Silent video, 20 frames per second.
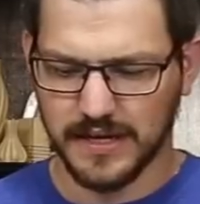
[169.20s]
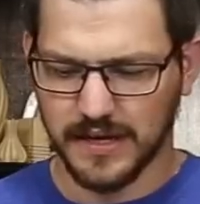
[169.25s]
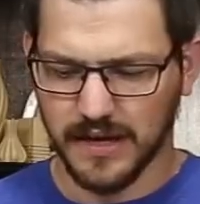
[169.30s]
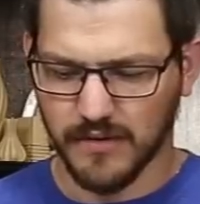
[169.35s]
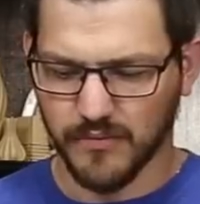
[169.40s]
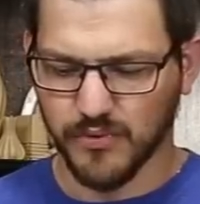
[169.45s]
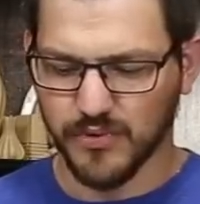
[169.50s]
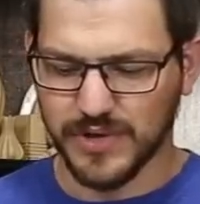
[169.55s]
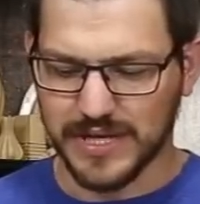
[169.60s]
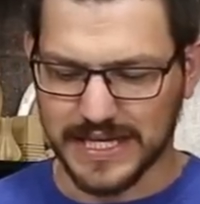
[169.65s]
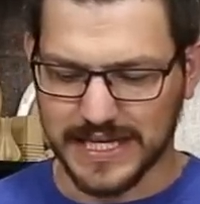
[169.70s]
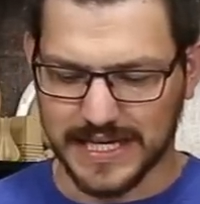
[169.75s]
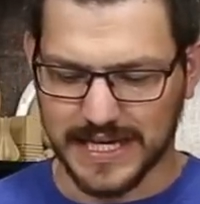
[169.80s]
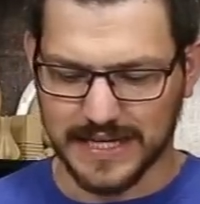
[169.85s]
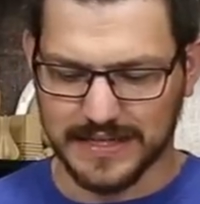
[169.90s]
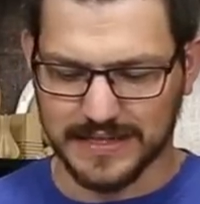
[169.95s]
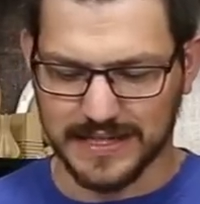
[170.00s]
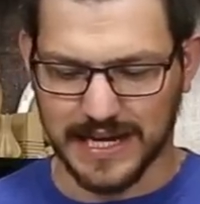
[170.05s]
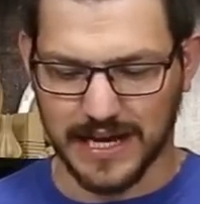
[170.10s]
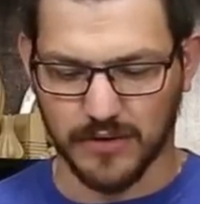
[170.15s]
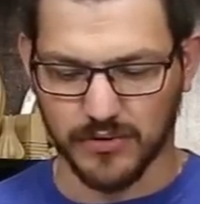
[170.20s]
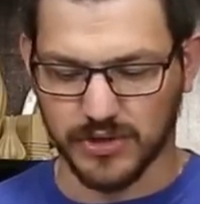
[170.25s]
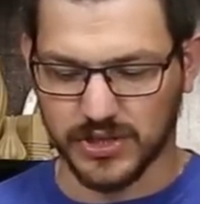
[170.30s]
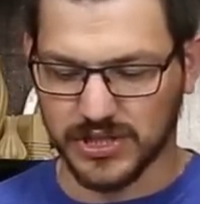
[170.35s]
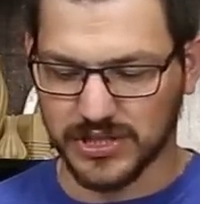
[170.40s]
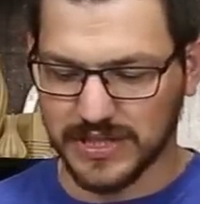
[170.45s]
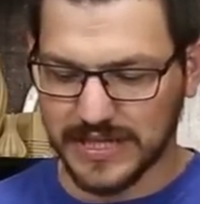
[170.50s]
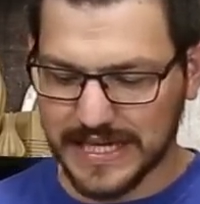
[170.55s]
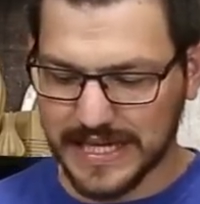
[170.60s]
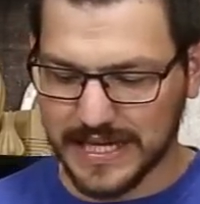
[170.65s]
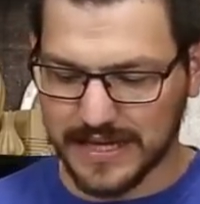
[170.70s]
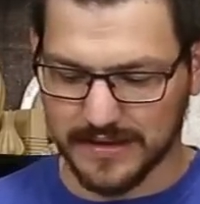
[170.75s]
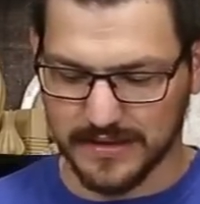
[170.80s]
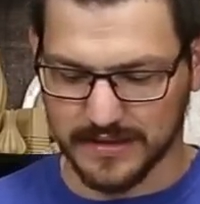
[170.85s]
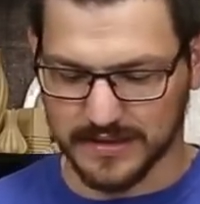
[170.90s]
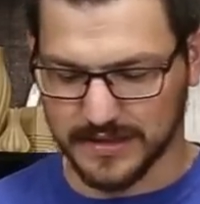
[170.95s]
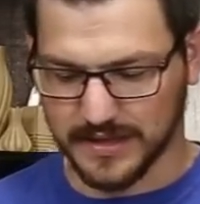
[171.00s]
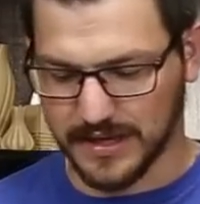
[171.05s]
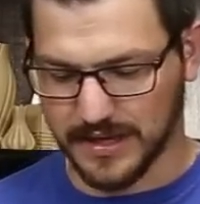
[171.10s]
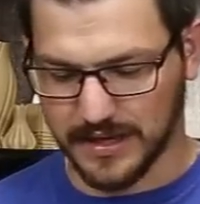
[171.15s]
it really gets and how clean
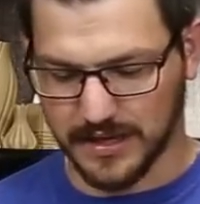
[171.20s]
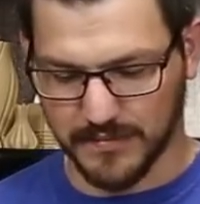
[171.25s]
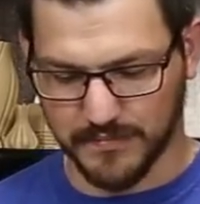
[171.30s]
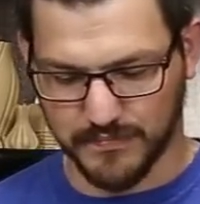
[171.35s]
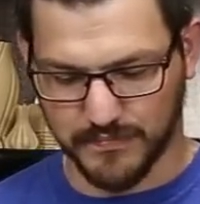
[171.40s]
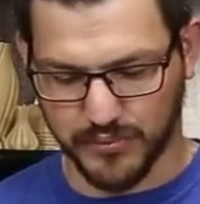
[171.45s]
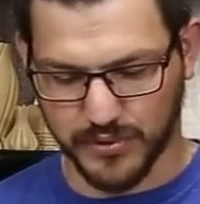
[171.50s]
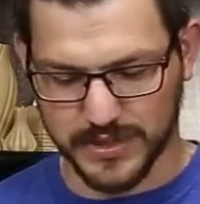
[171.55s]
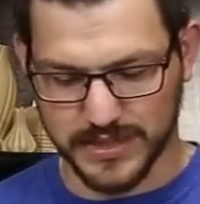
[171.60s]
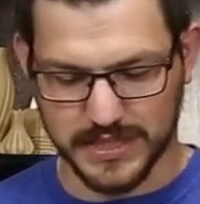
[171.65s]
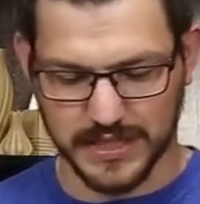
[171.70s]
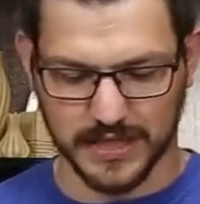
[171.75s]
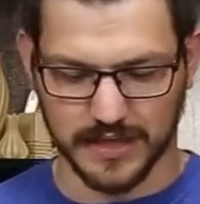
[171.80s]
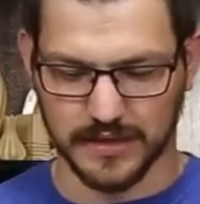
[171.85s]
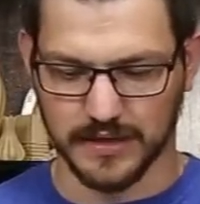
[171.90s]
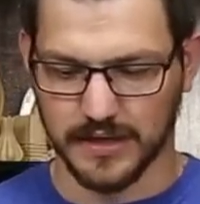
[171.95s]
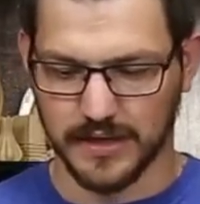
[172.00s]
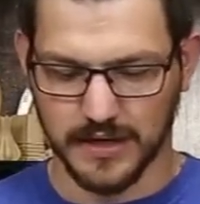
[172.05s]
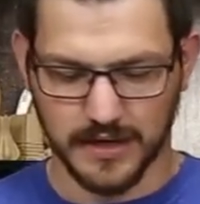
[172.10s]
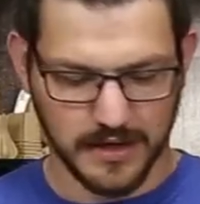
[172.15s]
this can end up printing.